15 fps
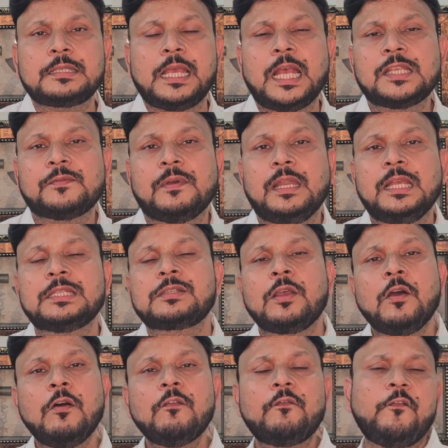as well as
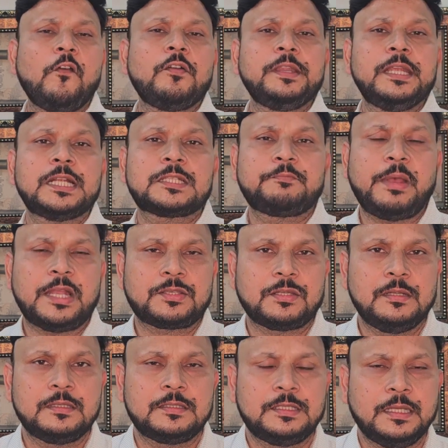four years
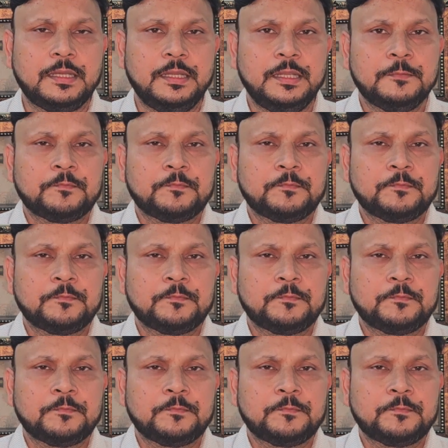bachelor's degree.